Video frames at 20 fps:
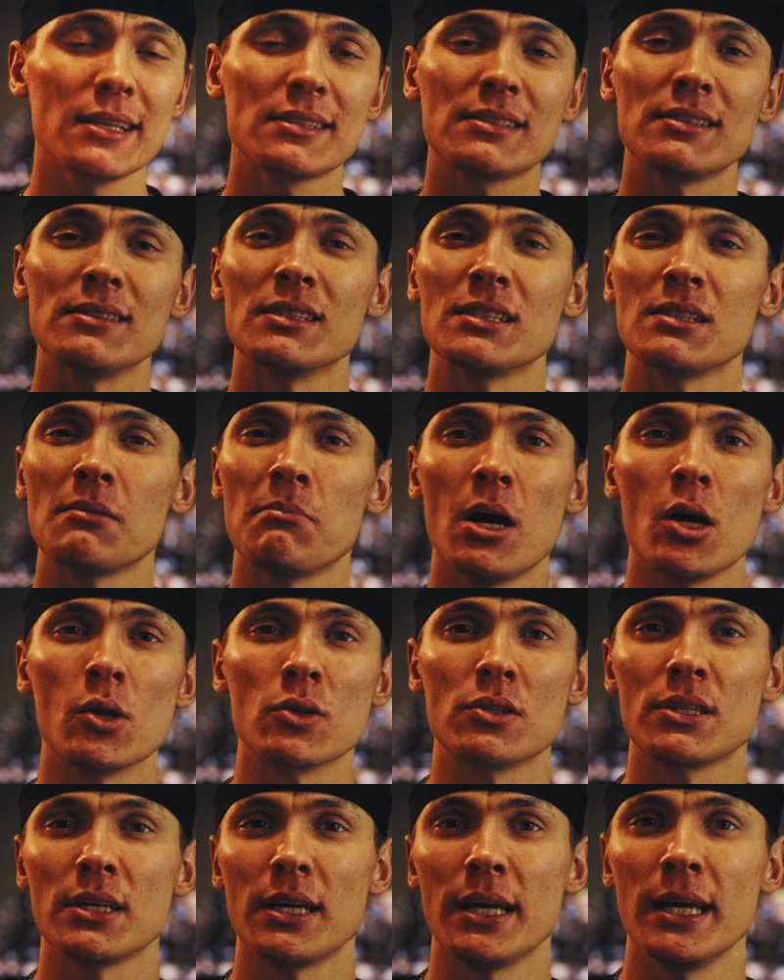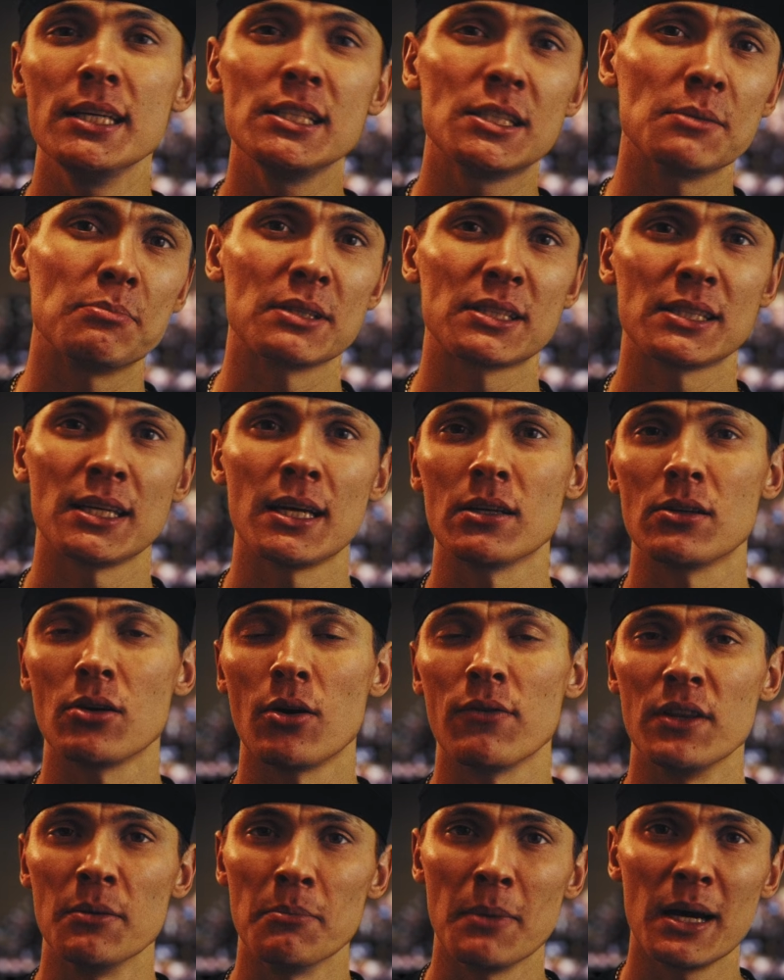Editing is about 80%
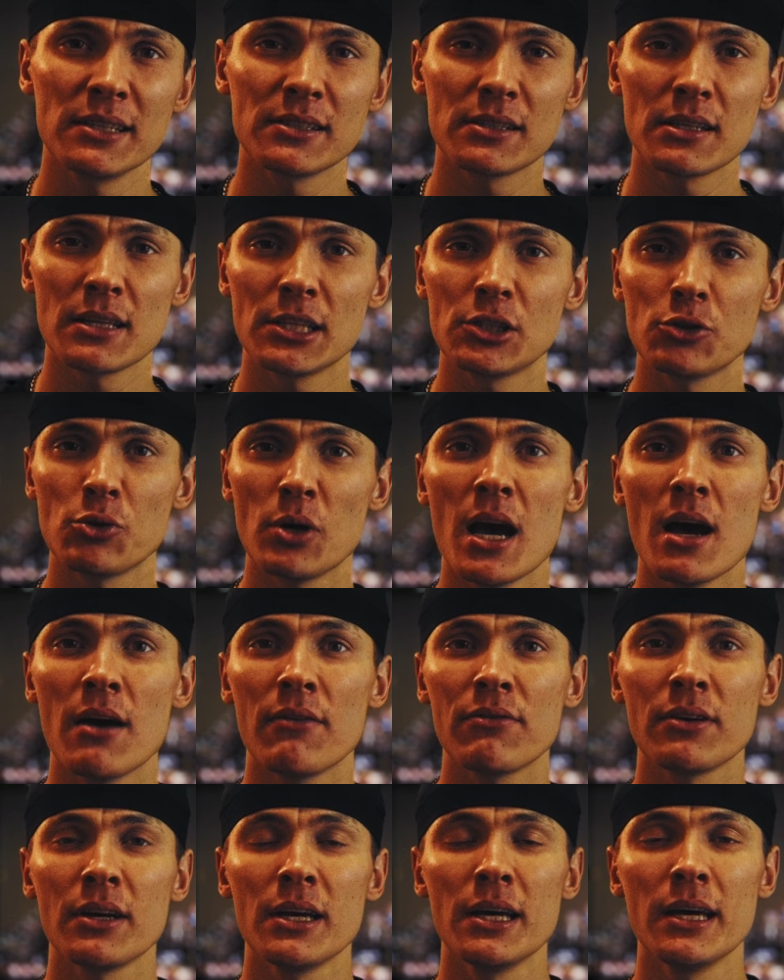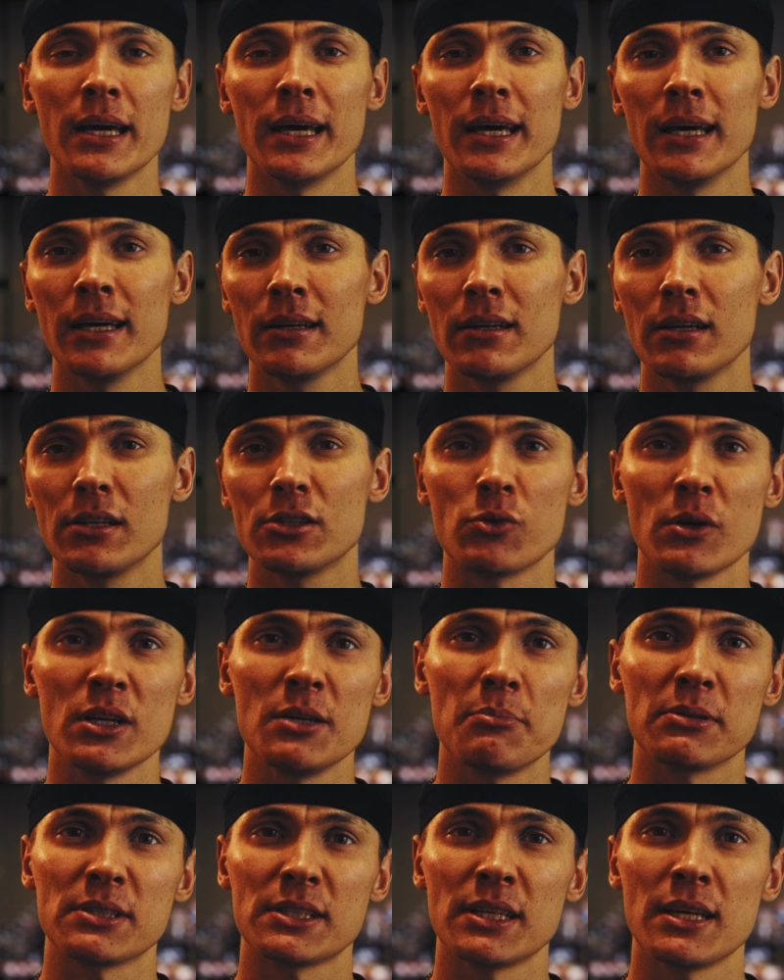of the mindset that you have and 20
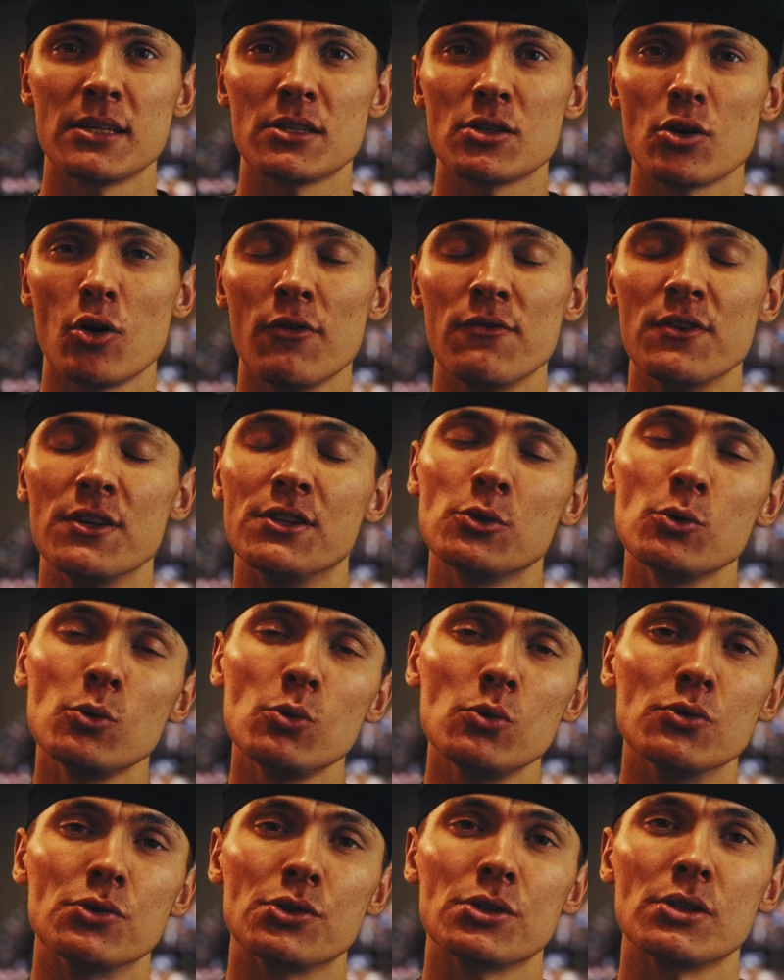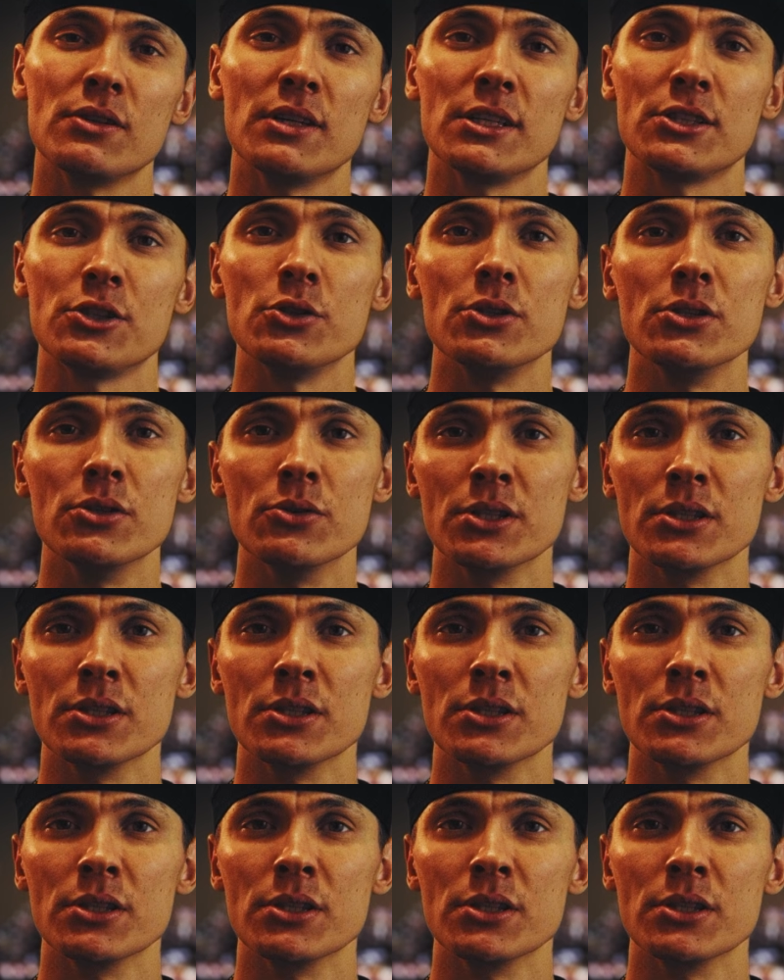20% of the tools that you're